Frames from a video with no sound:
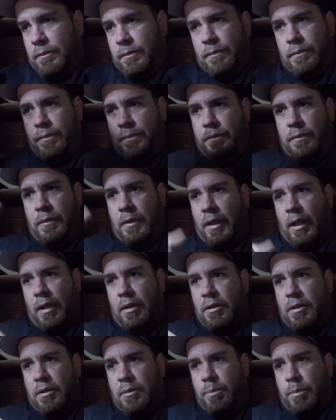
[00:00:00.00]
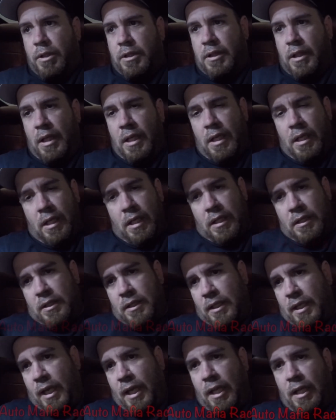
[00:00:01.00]
They're just a bunch of idiots,
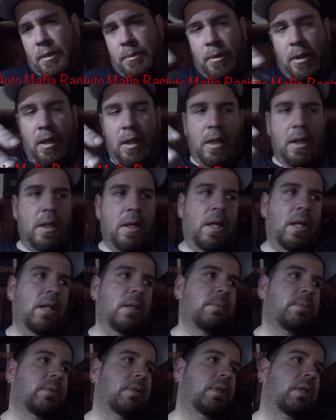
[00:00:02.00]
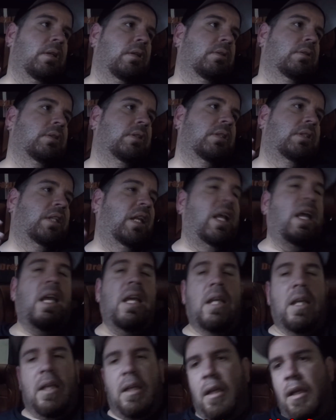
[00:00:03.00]
and Caleb, is a
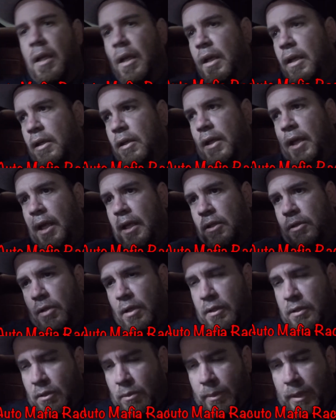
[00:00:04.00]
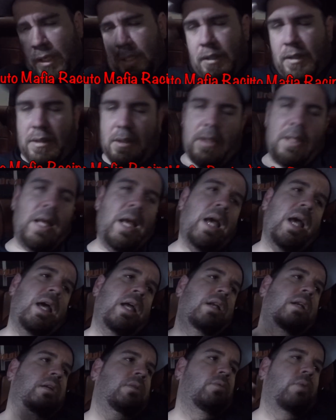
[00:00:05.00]
snake, and you can't trust nobody, this and that,
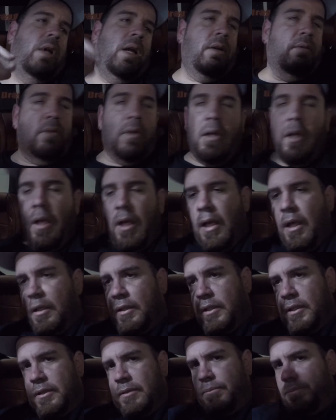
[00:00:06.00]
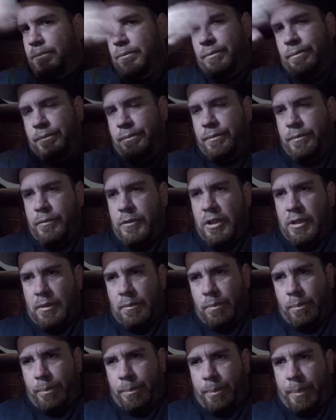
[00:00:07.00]
and whatever. Just
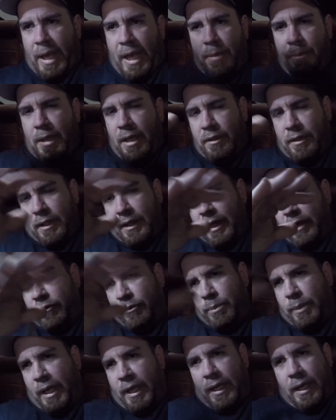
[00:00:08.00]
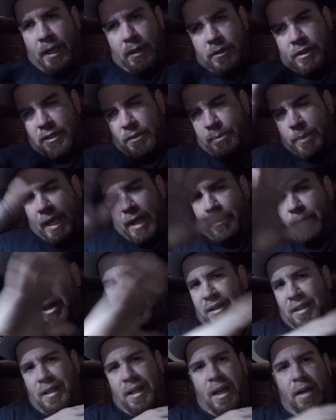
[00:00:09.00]
bad mouthing everybody. Just bad
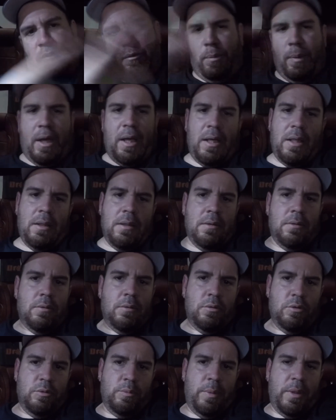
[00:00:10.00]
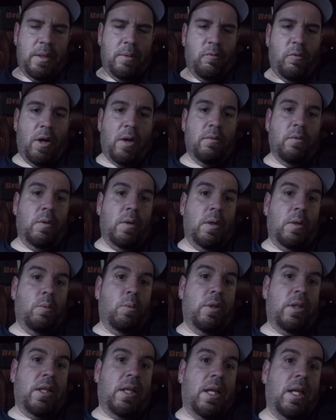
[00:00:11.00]
mouthing everybody who's been involved
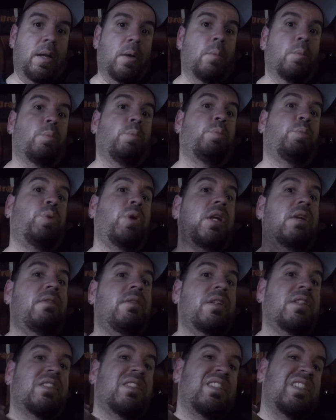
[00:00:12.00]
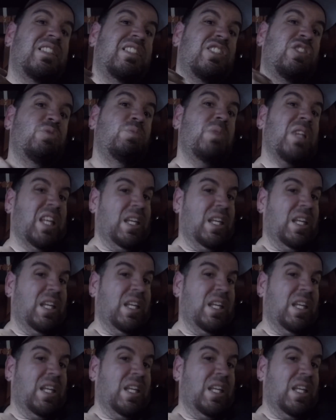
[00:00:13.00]
with the kit previous to me.